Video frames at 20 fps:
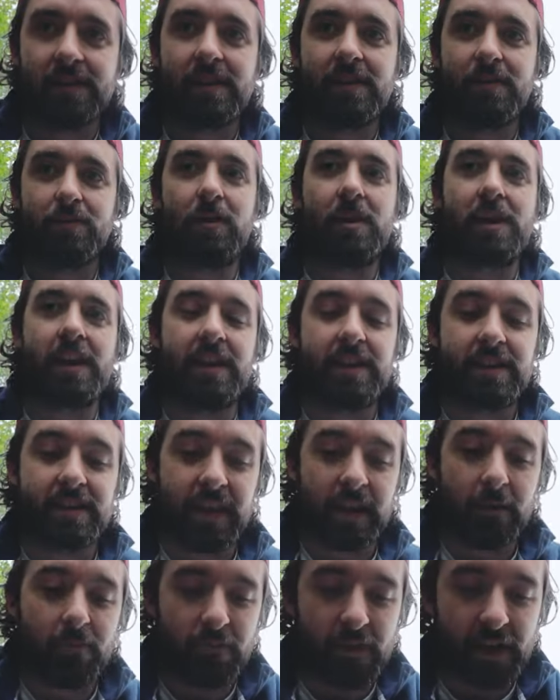is what gets
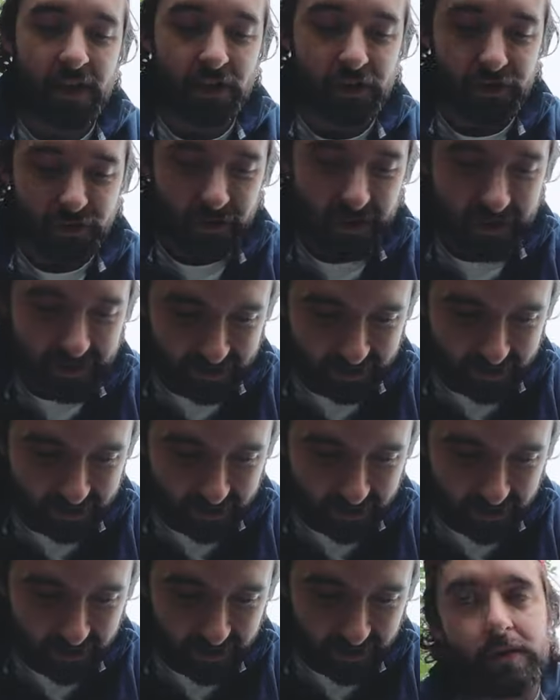them interested.